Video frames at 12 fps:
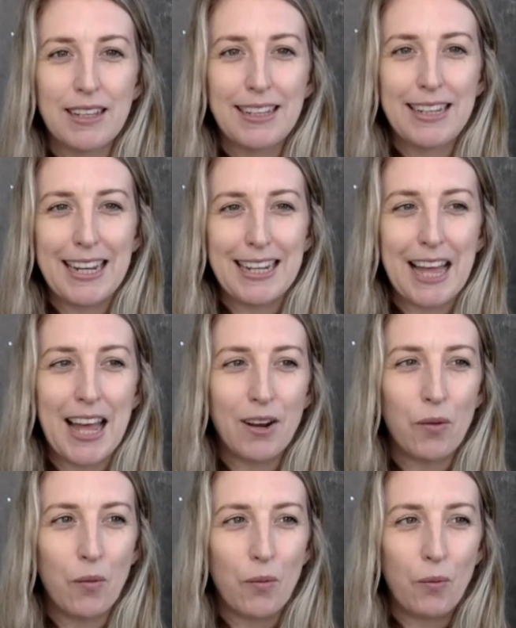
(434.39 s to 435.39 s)
getting that
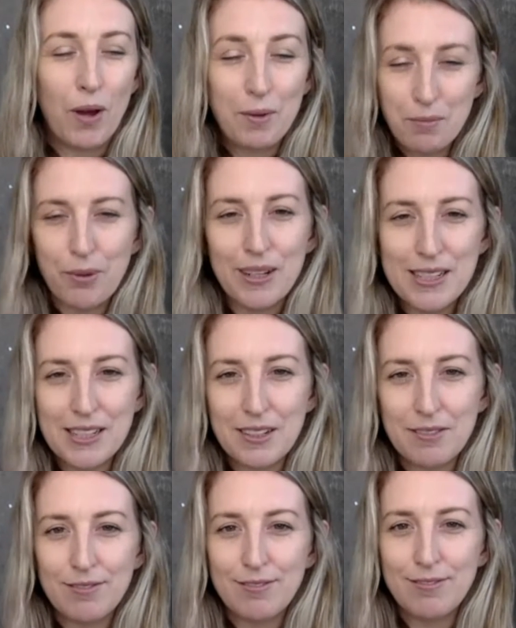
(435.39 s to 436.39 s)
one-pointed
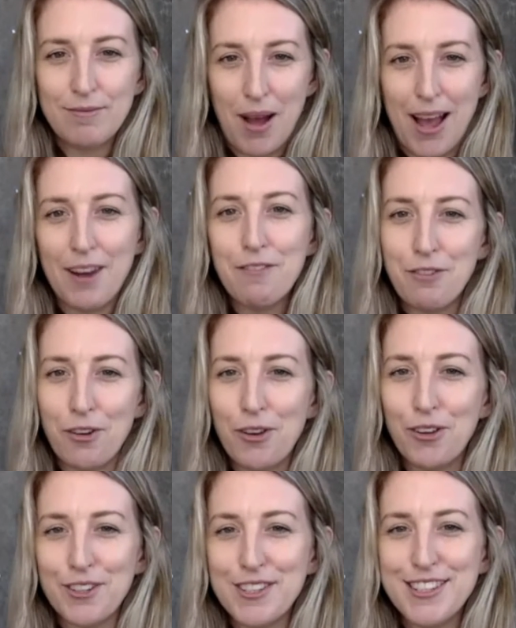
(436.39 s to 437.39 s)
mind
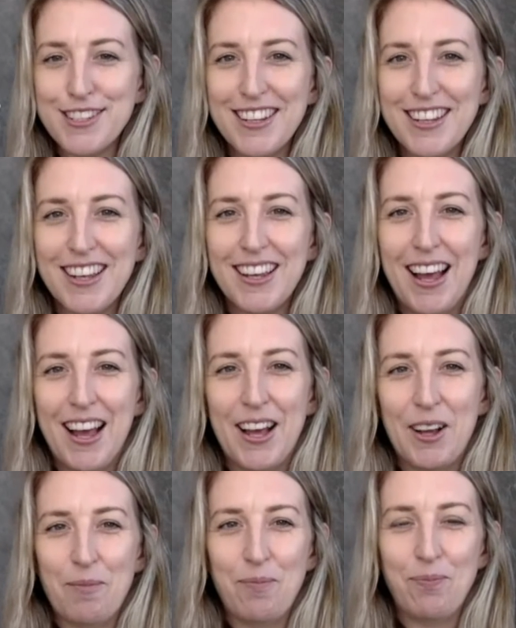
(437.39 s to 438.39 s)
focus,
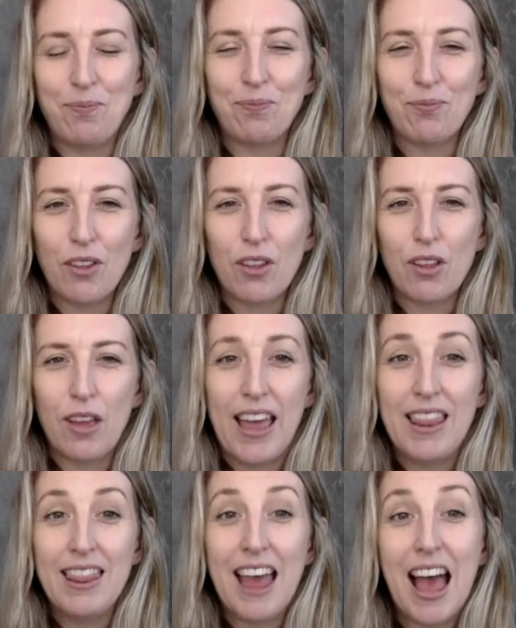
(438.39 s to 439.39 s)

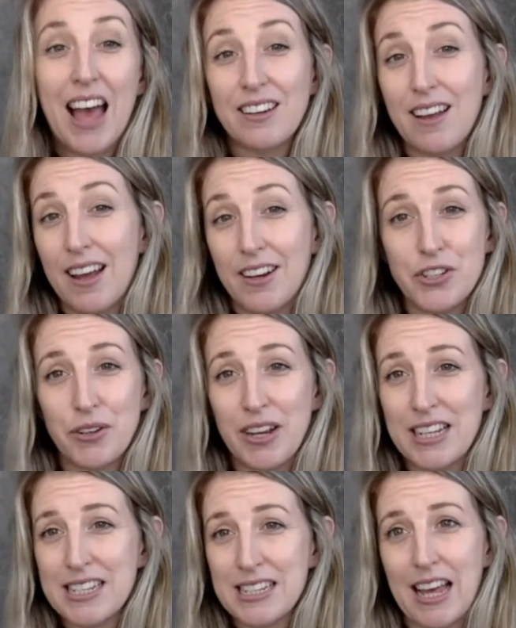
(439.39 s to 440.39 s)
and that kind of
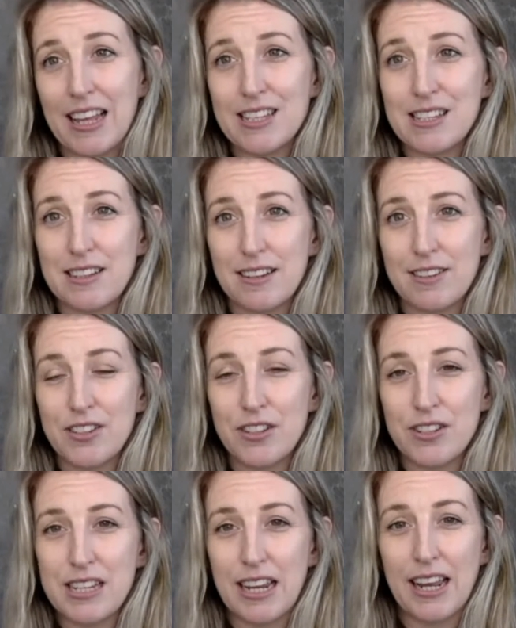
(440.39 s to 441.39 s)
translates to
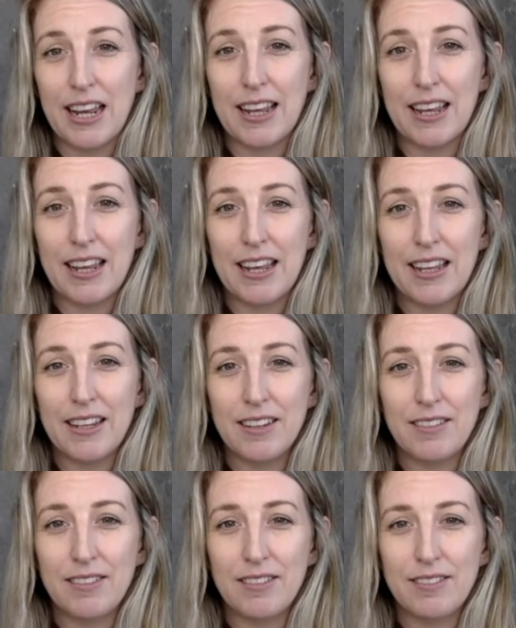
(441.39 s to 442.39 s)
singing in,
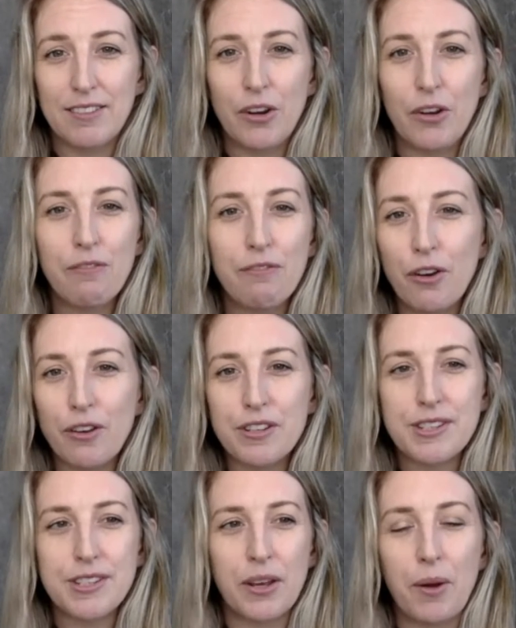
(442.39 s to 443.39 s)
you know,
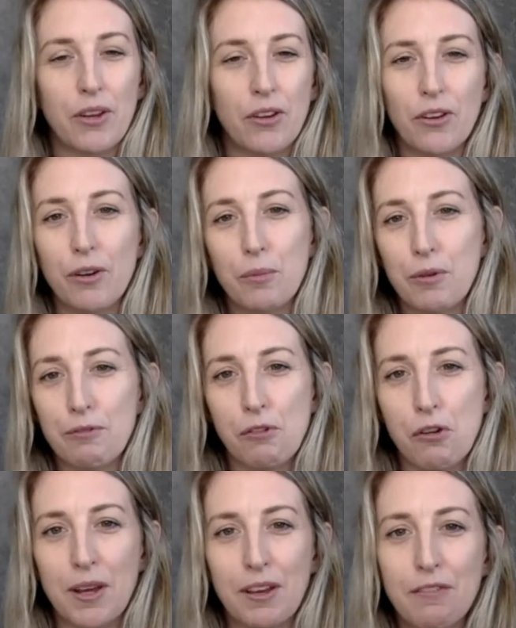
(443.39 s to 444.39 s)
focusing when you're
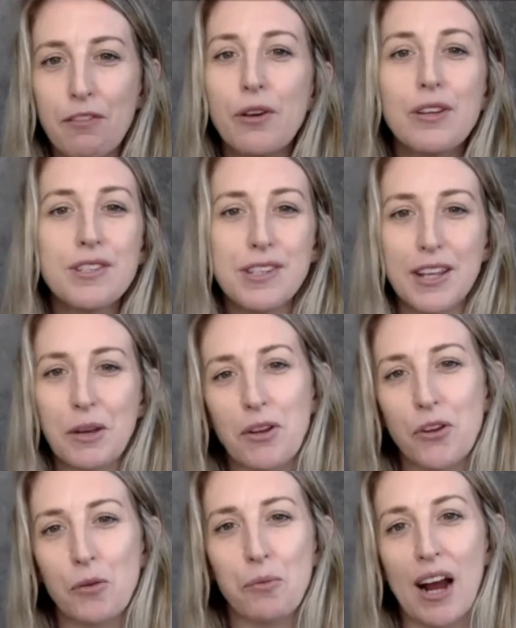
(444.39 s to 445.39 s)
performing, focusing when
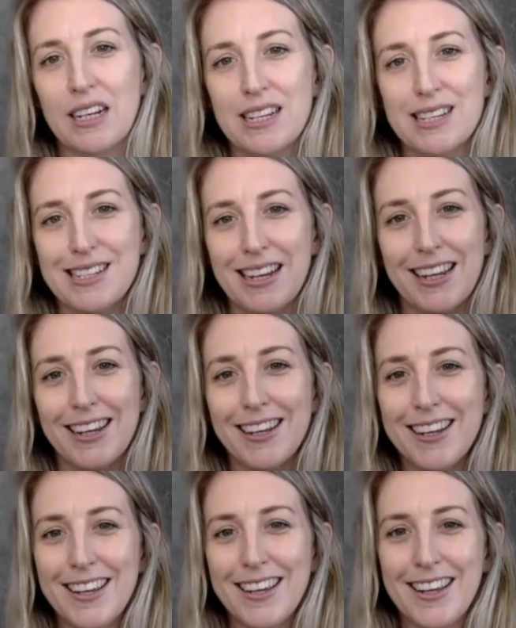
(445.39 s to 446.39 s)
you're practicing,
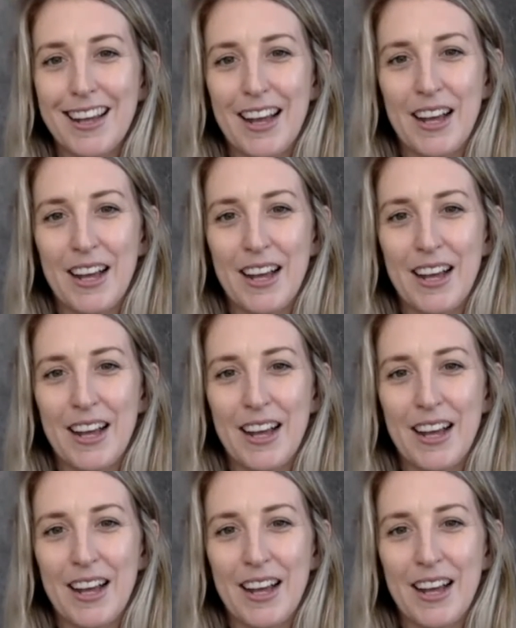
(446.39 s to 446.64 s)
and